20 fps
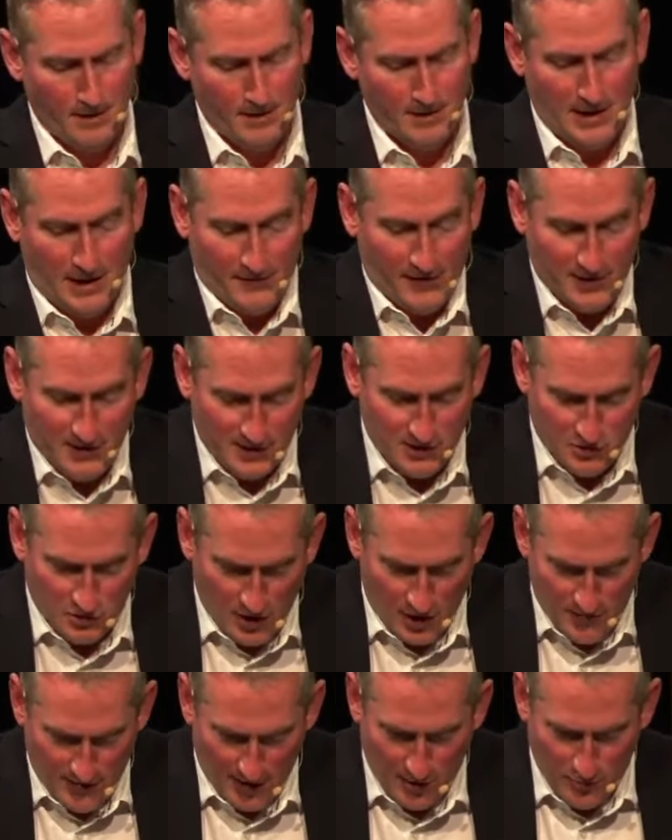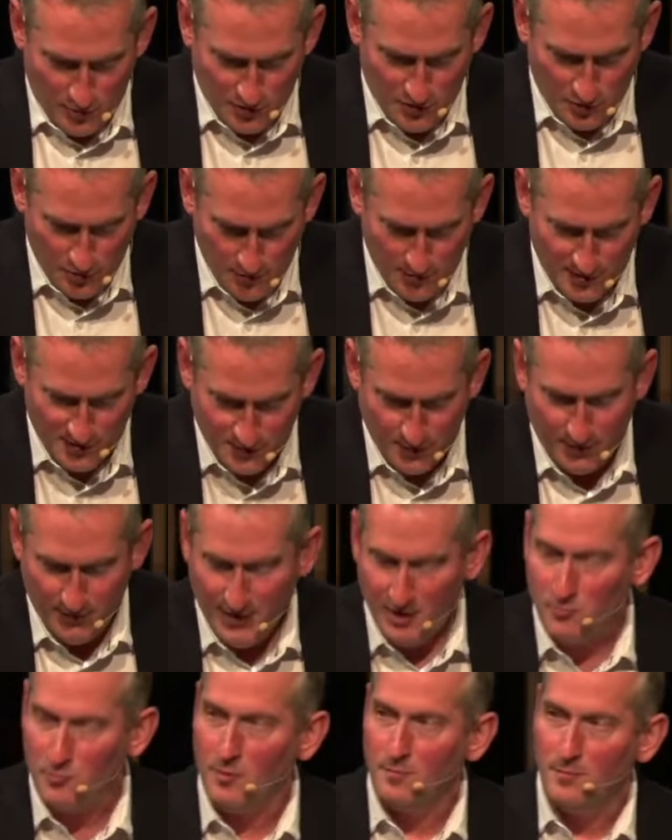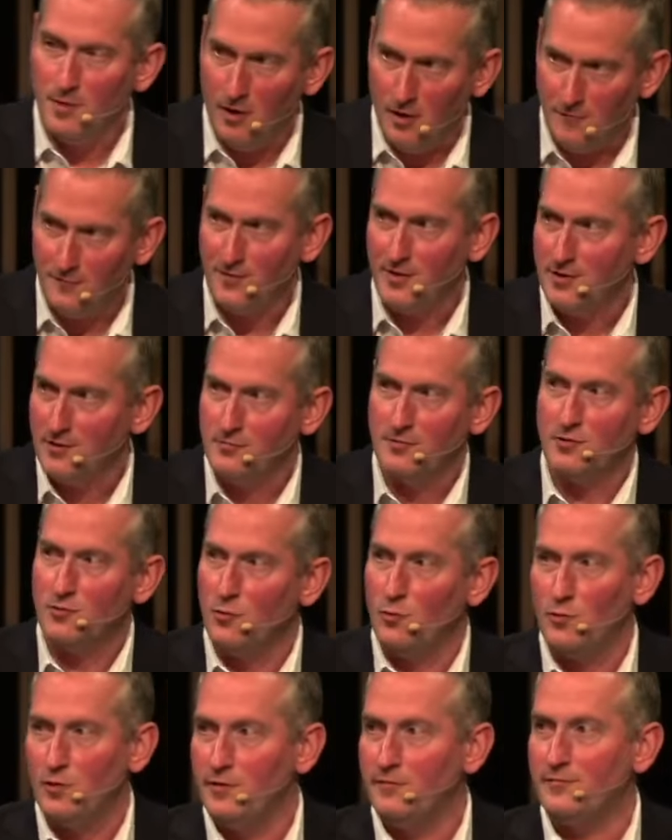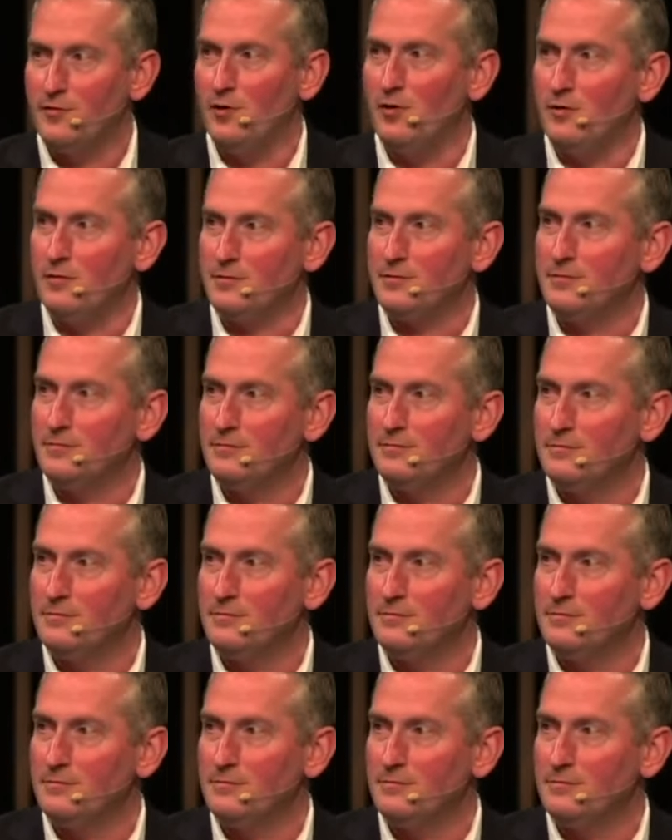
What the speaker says: Now, they didn't know they were doing this, but they were marveling at the glory of God.